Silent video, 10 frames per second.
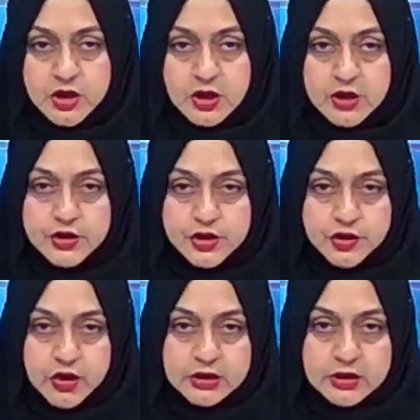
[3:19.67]

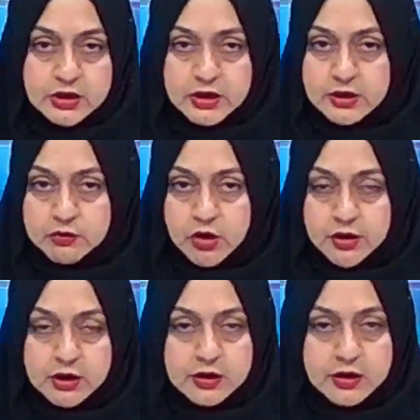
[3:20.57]
stranded in Iran
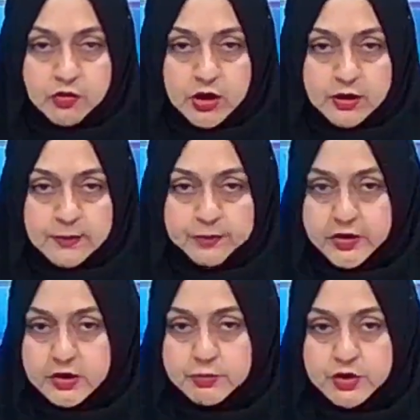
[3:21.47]
and Iraq. The
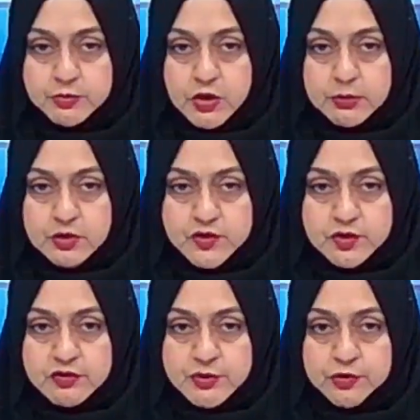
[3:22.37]
Deputy Prime Minister
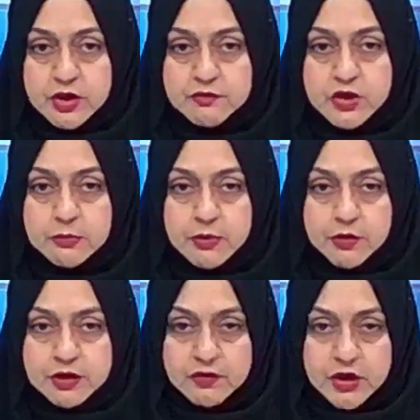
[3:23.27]
was briefed about
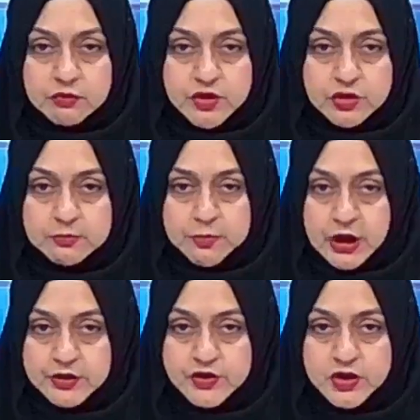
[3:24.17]
the evacuation
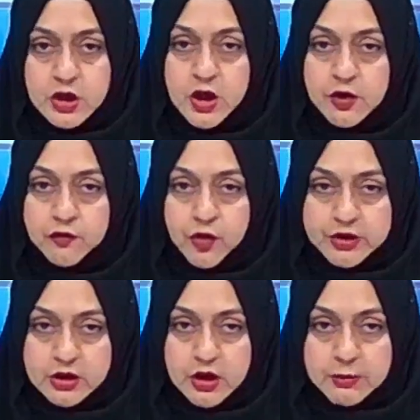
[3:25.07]
plans for the
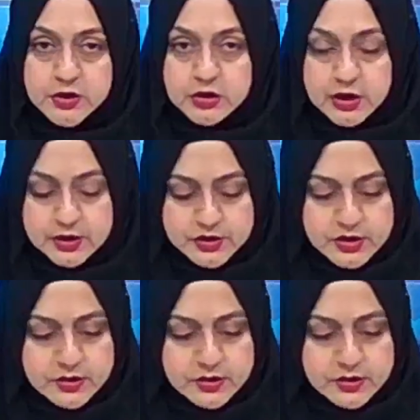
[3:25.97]
coming days.